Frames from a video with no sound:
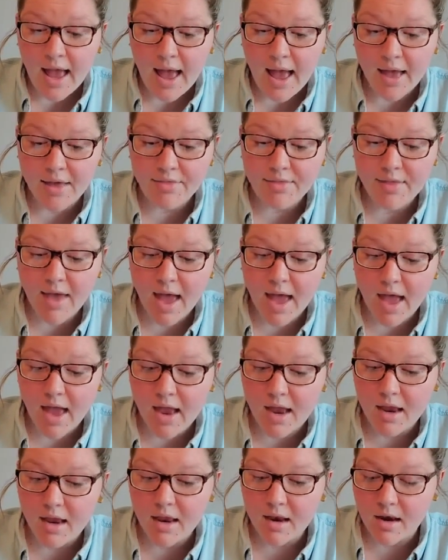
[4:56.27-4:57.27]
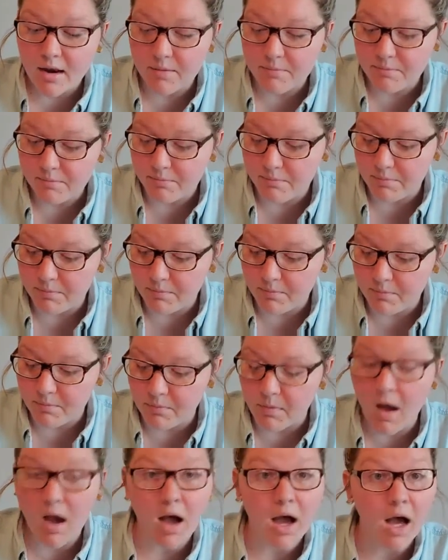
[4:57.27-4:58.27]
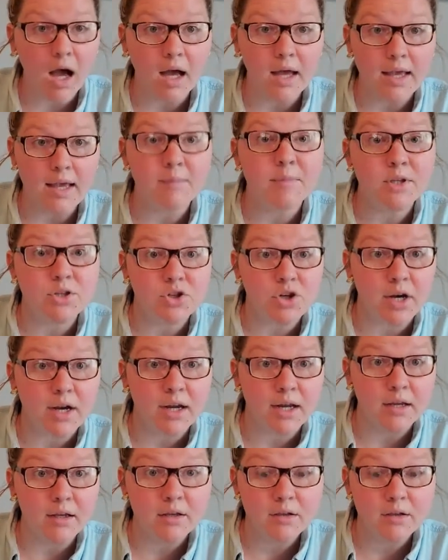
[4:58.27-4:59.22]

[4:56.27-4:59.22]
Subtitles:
and then imagery.